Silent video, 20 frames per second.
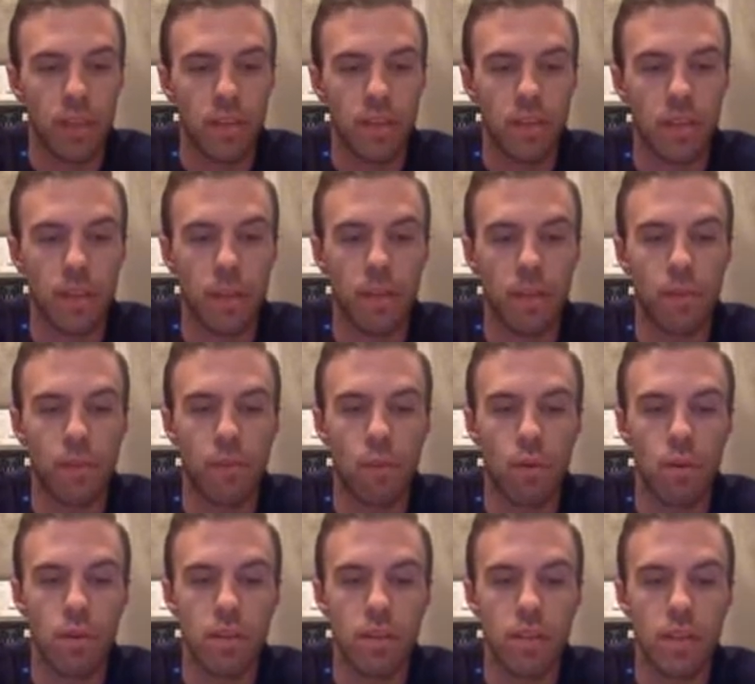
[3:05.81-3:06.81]
Some of the
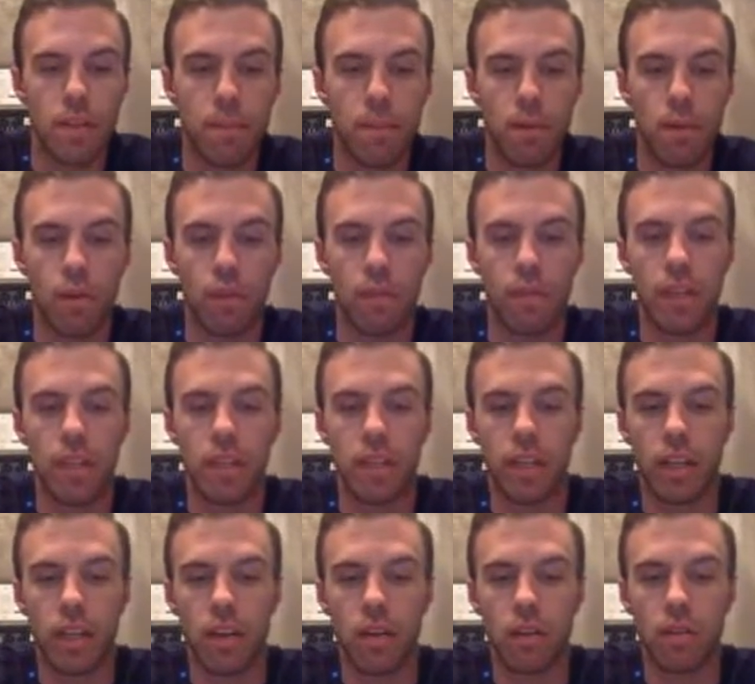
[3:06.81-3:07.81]
forces that motivate the
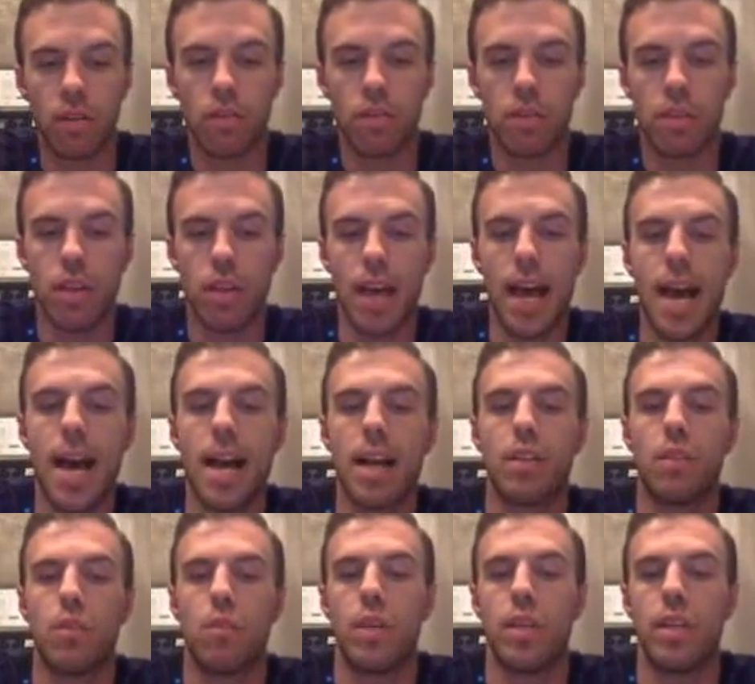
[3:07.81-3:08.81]
characters to
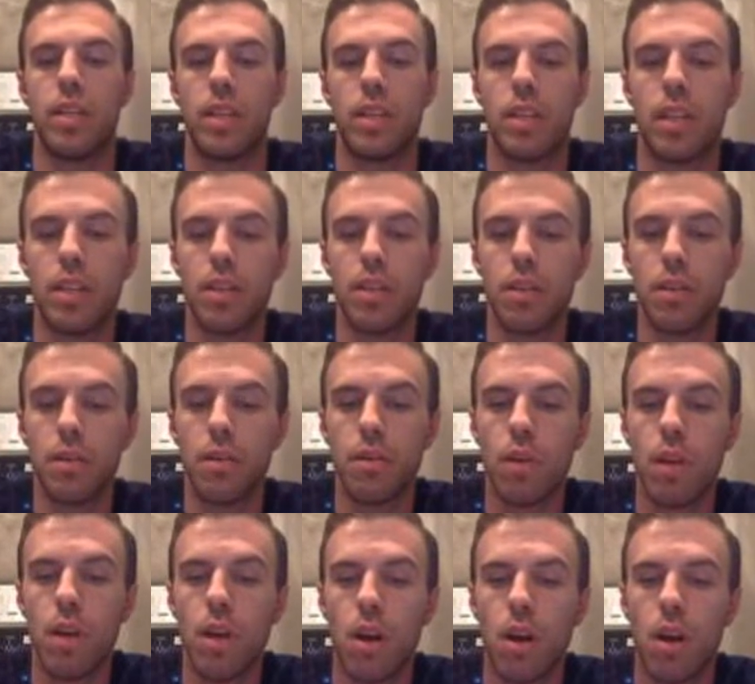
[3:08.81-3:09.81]
act the way that they
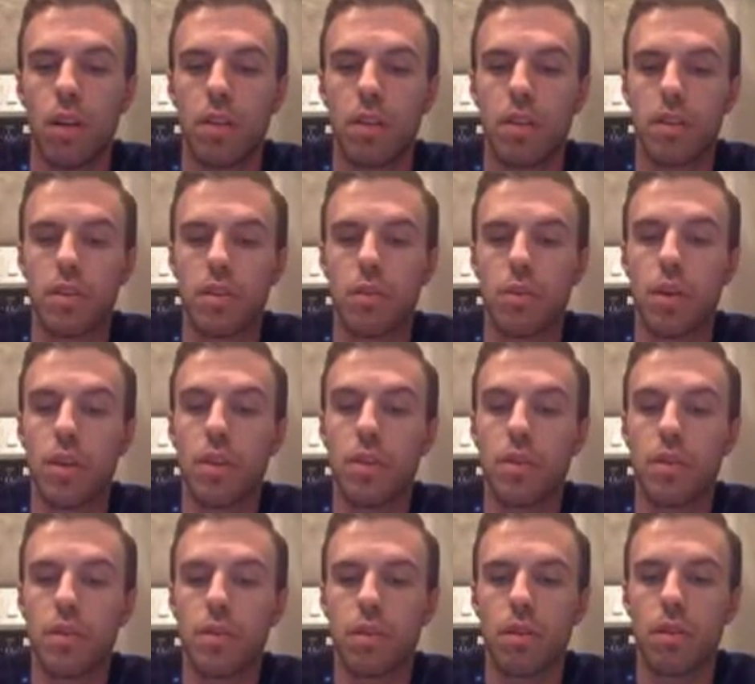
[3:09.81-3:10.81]
do are the
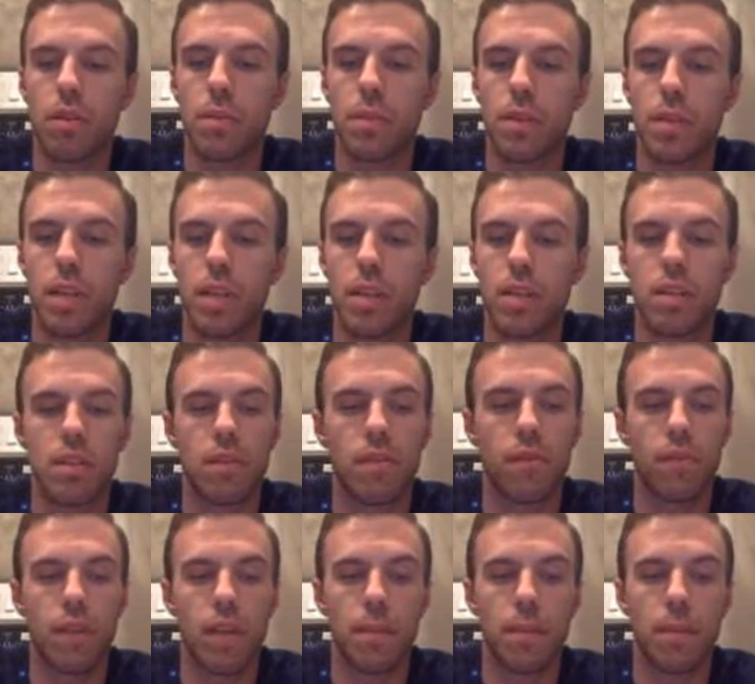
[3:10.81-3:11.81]
situational circumstances the
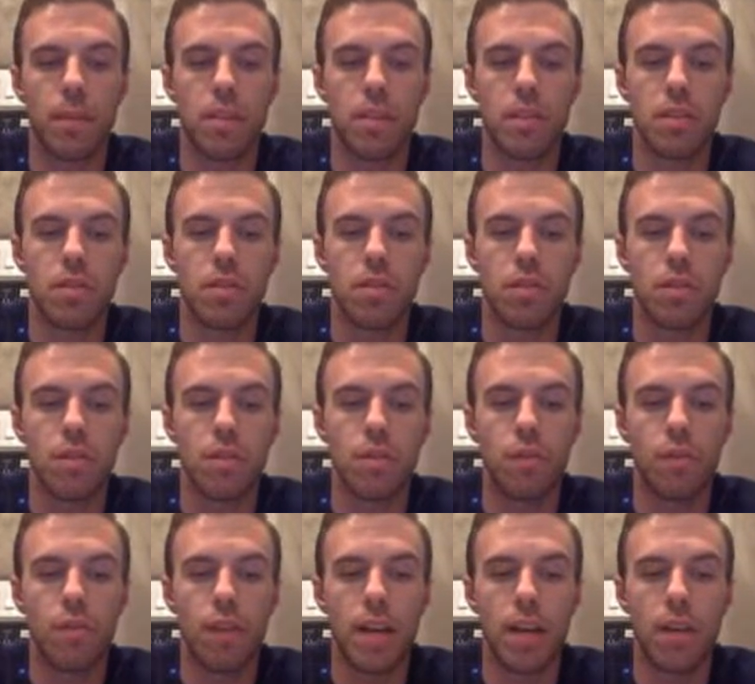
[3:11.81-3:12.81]
family is now
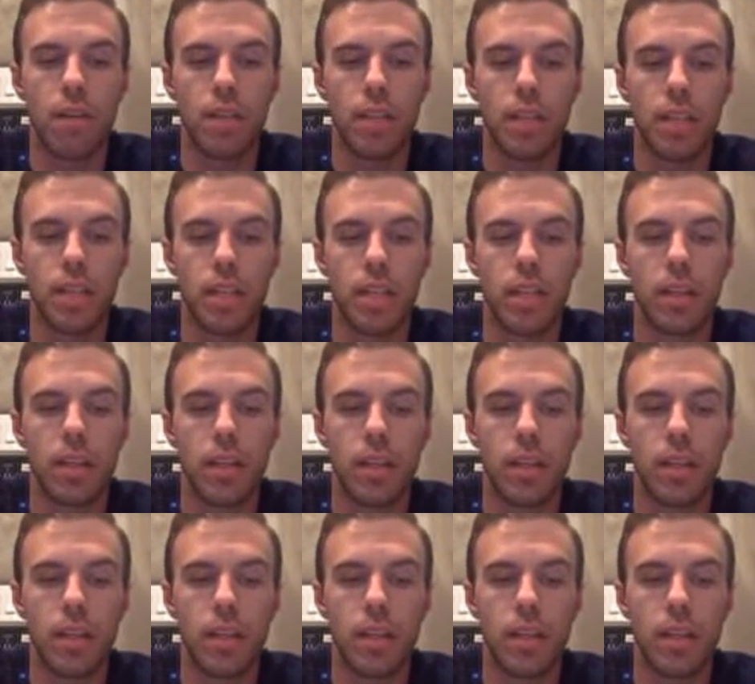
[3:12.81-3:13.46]
found in,